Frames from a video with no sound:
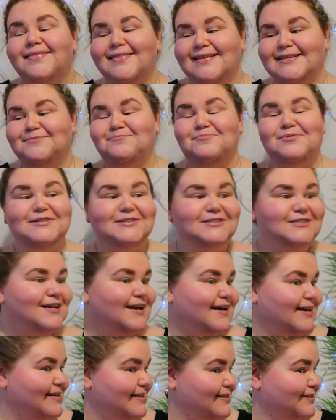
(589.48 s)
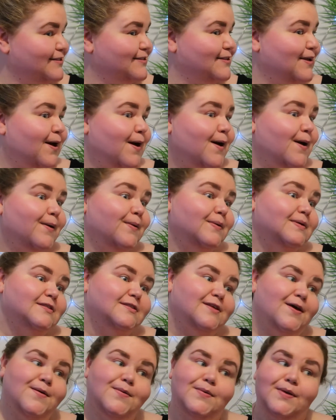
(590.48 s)
This blusher is
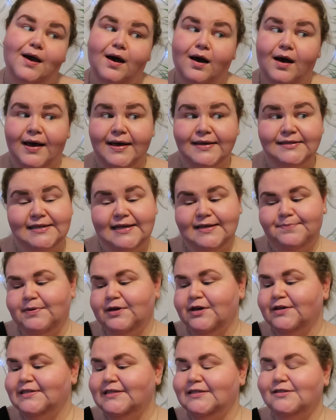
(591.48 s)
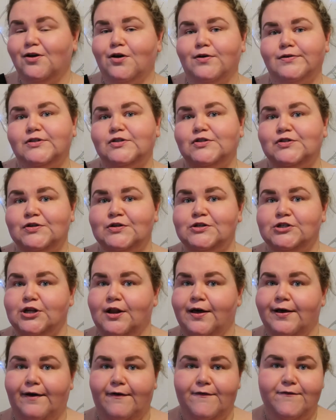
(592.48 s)
so nice, because it's got such
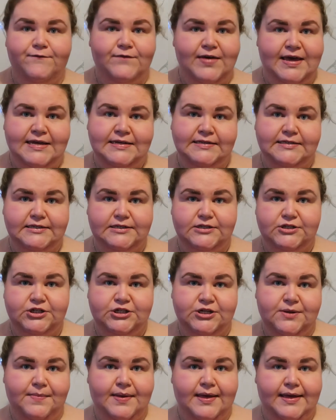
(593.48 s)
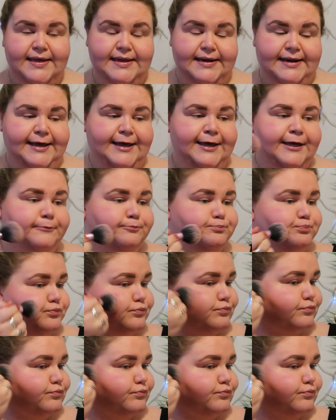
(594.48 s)
like a faint shimmer in it.